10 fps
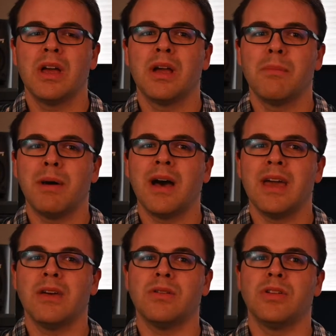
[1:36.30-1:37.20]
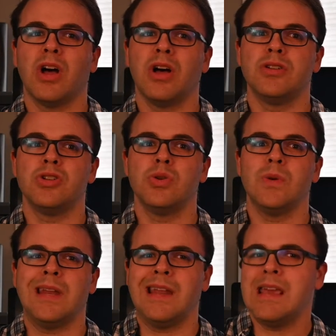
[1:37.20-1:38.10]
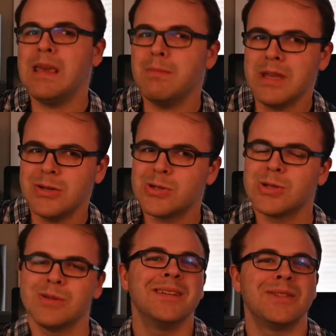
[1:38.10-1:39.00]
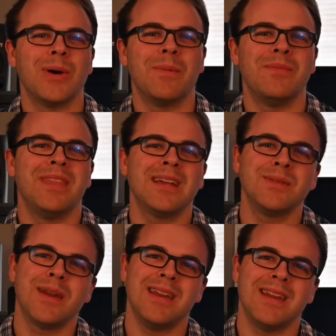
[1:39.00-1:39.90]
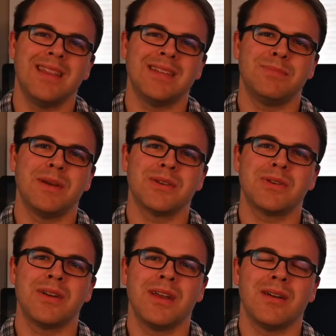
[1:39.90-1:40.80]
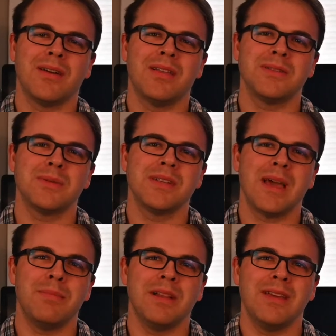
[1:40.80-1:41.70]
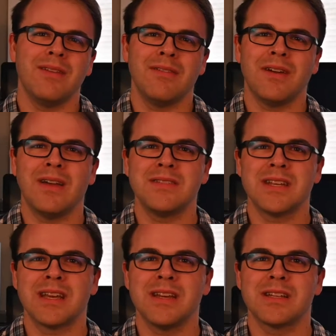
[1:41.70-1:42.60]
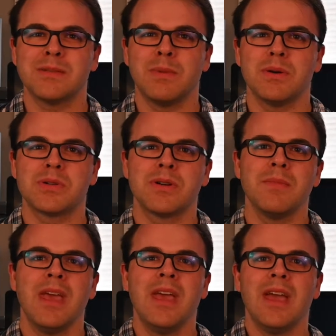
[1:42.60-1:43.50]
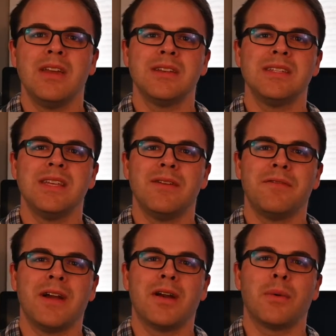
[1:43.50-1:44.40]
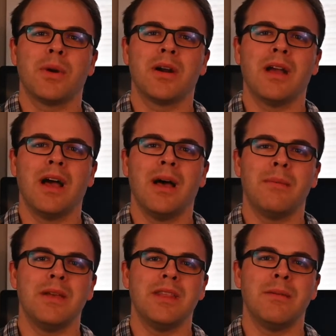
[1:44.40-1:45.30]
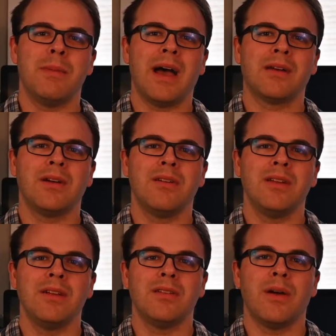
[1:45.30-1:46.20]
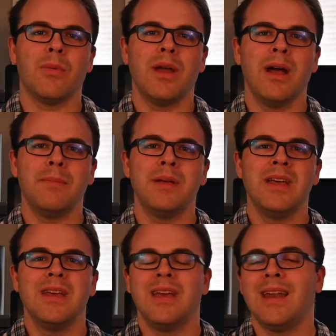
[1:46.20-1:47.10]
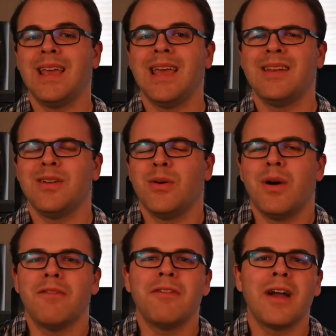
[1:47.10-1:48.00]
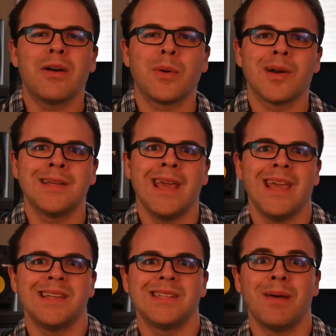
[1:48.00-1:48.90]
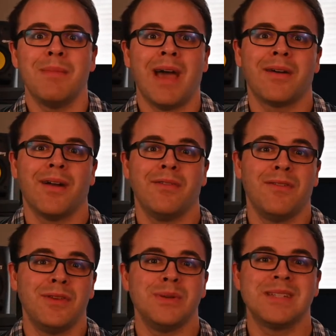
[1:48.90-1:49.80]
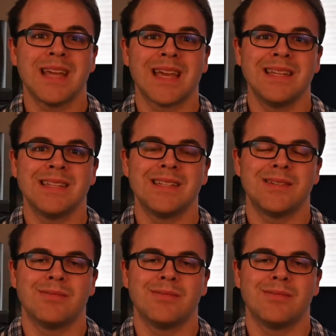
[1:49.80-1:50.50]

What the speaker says: compiled onto an image. So that's what I did in this picture here. This was, I believe, a 5-second exposure, and you can see the firework in the background here that went up. And again, you know, a firework takes a matter of a few seconds,